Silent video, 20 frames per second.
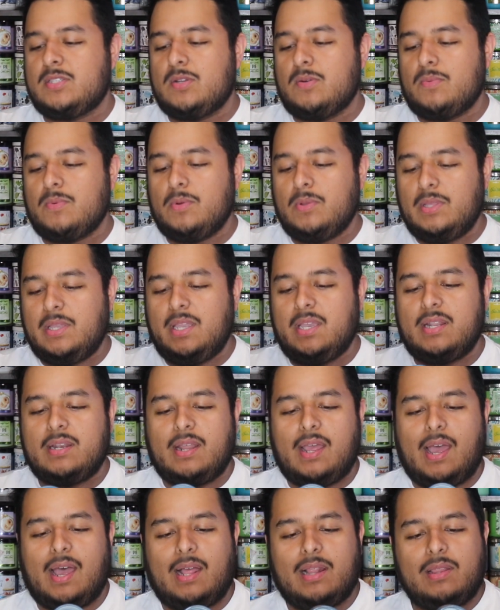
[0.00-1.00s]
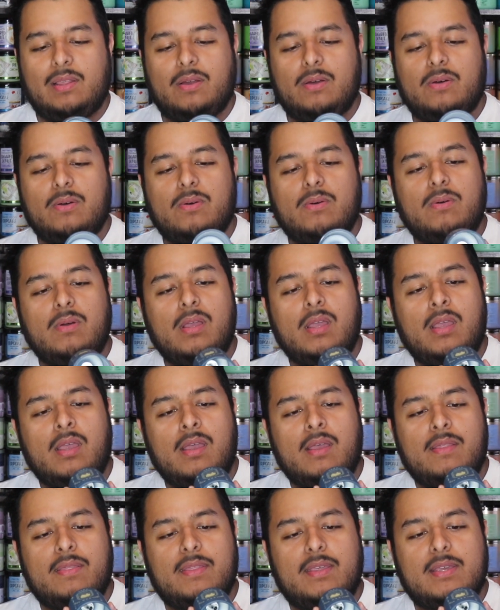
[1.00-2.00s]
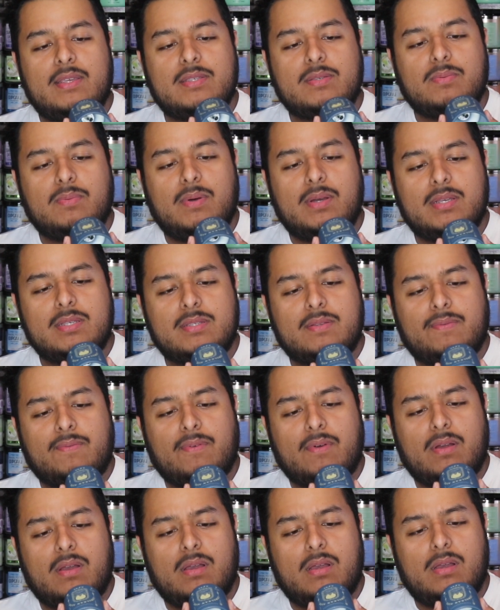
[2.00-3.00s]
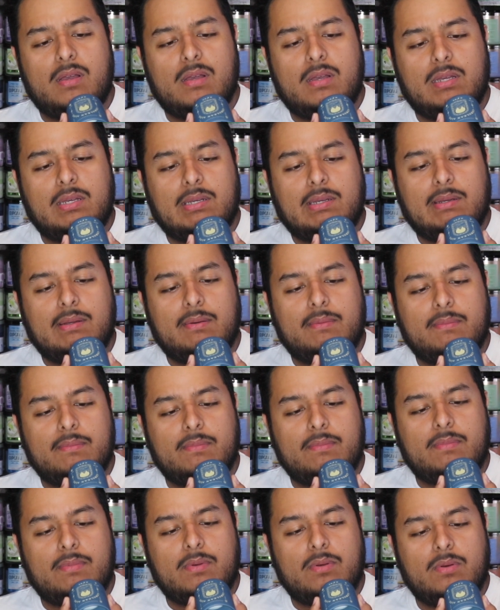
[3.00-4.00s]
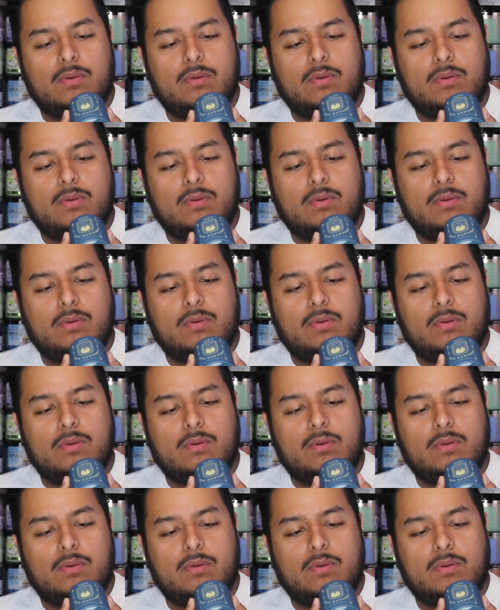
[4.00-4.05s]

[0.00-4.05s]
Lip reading: Cerulean Aloe. This was from,